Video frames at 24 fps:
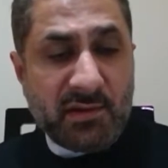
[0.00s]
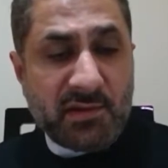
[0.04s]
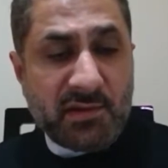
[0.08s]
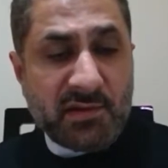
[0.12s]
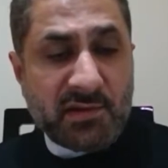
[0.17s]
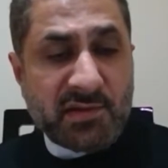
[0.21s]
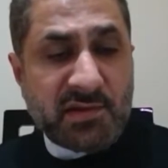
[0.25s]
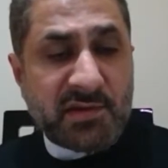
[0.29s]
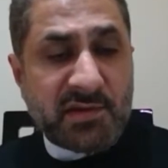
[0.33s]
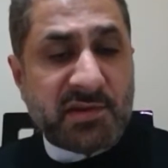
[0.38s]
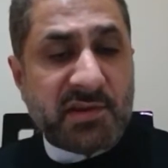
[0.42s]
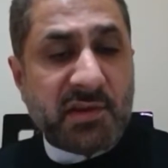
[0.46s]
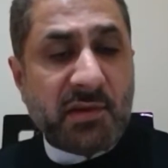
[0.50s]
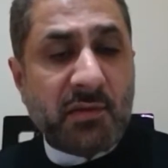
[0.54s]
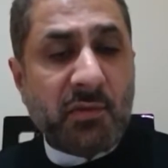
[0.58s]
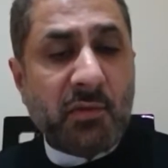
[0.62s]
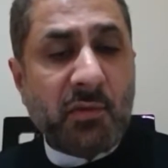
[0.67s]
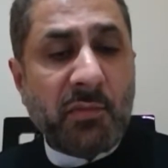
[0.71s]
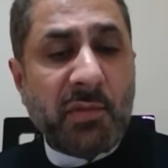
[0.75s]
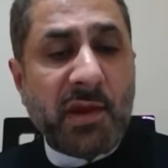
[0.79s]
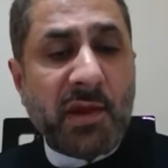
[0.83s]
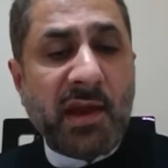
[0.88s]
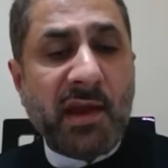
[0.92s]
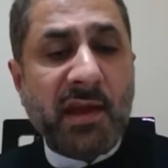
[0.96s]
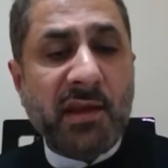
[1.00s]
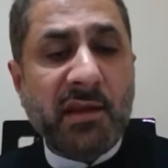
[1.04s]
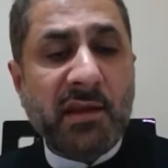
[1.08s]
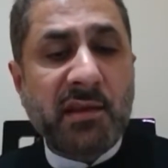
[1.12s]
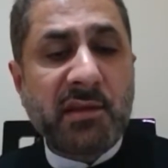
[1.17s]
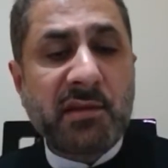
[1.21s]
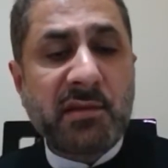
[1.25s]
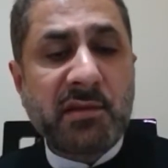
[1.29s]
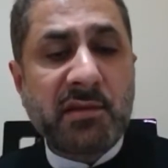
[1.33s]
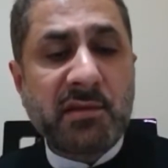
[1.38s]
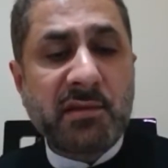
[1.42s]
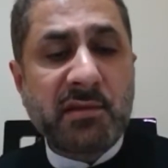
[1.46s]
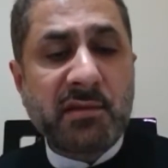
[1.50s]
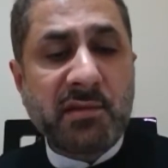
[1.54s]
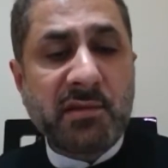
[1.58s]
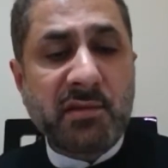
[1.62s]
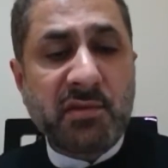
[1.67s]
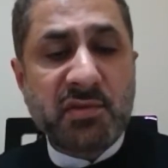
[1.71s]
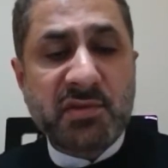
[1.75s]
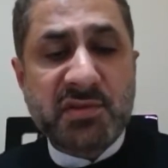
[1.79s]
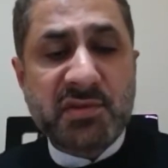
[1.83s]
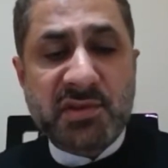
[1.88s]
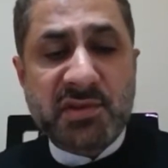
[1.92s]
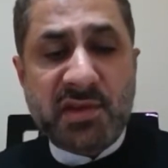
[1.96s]
She said, oh man,
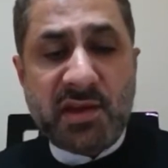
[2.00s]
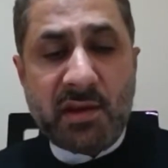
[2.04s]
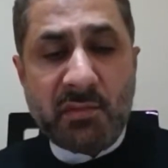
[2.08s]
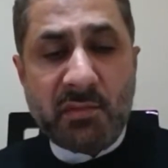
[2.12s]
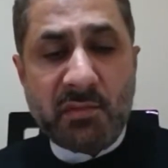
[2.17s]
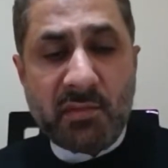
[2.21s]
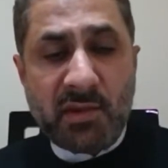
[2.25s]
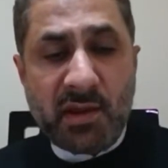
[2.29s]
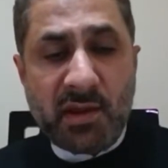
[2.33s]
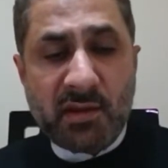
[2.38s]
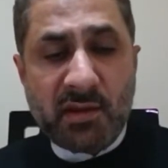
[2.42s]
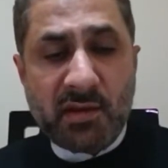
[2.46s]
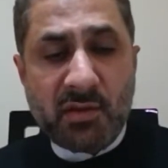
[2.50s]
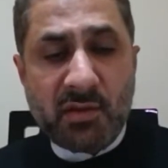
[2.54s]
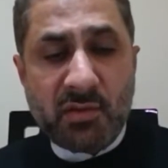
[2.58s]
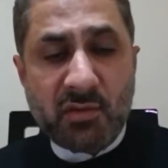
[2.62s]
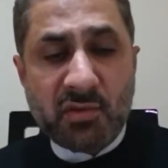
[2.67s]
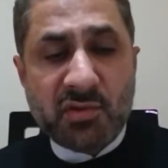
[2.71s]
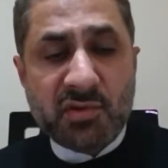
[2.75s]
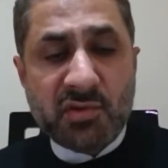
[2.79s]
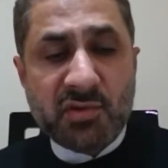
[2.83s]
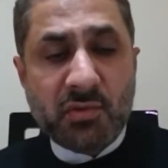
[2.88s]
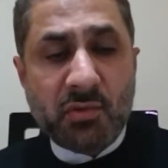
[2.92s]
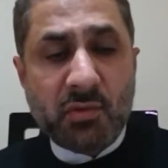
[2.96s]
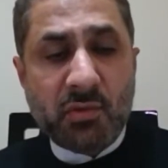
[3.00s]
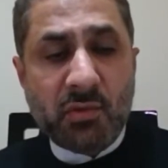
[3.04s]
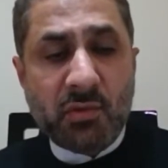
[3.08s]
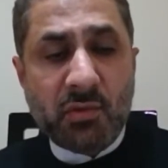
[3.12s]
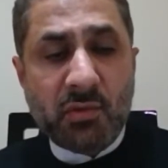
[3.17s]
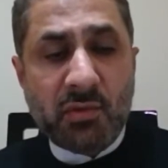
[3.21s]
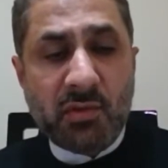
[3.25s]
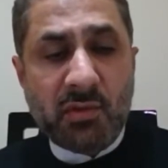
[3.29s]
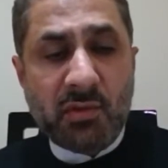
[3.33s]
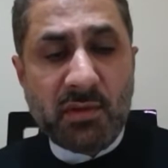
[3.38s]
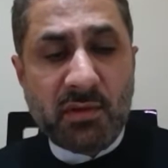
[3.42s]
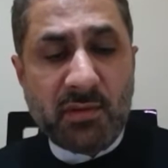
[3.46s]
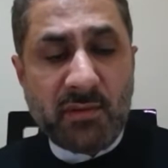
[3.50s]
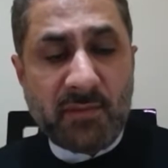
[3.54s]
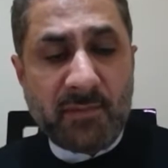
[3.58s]
you seem like a good soul.